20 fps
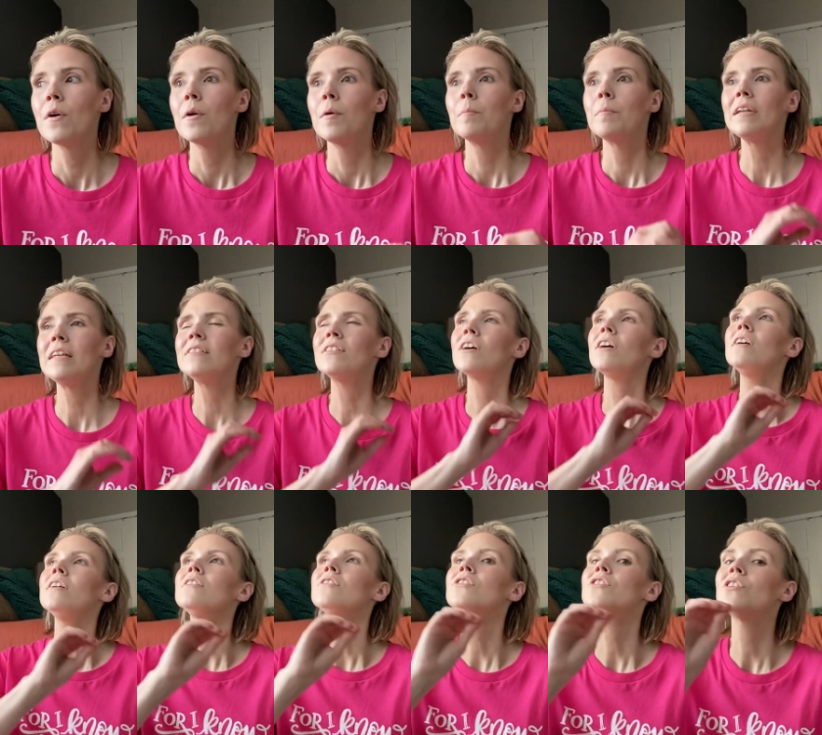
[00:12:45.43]
But he's
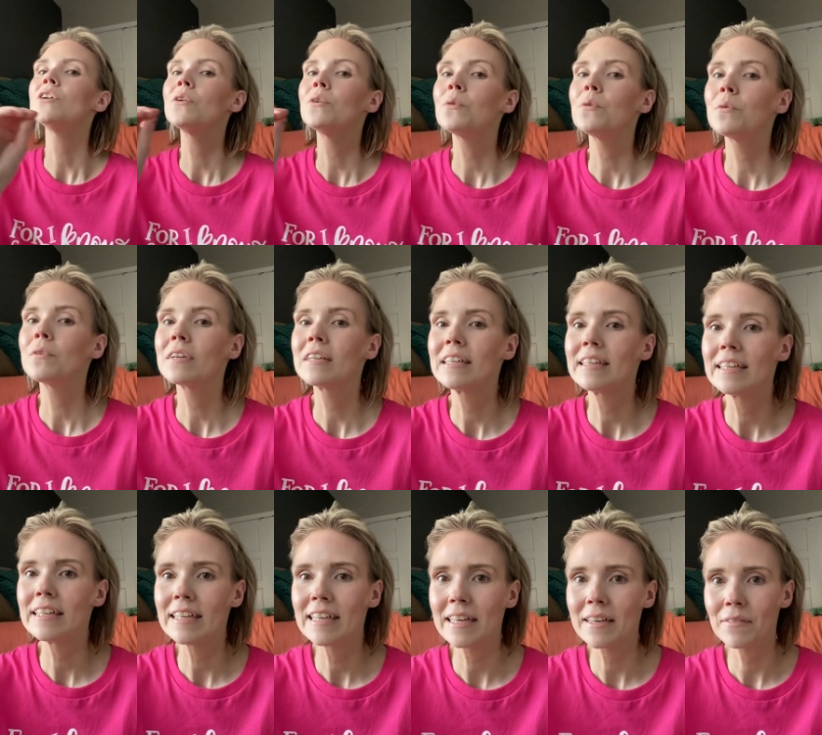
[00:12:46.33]
also
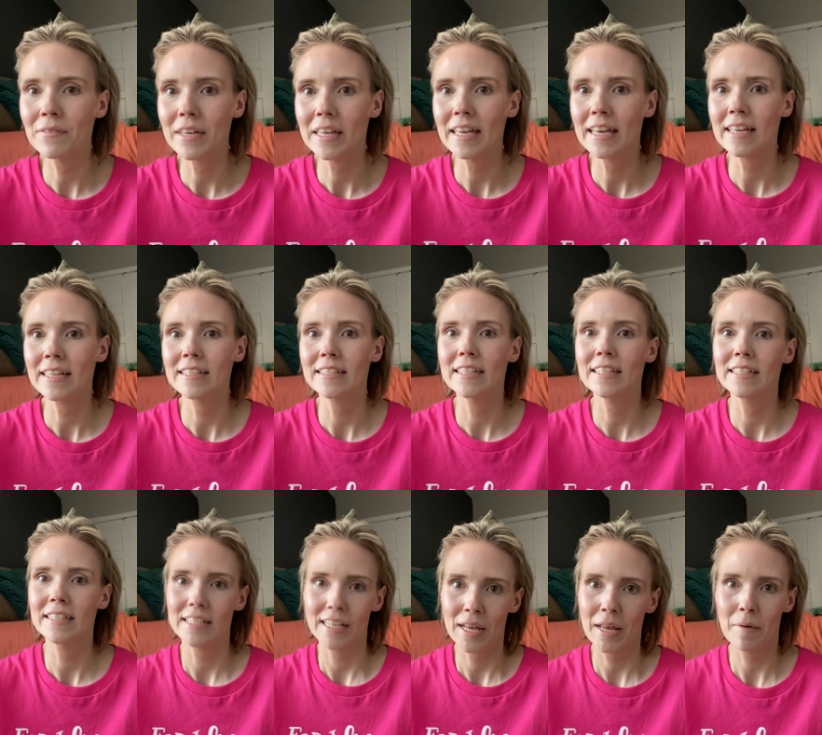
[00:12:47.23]
giving it to
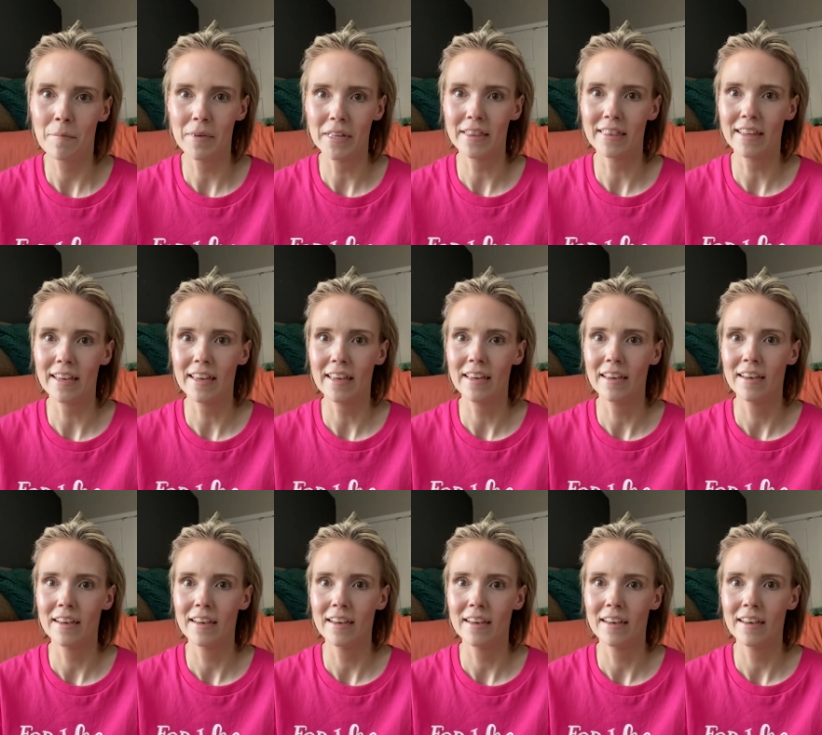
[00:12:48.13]
Timothy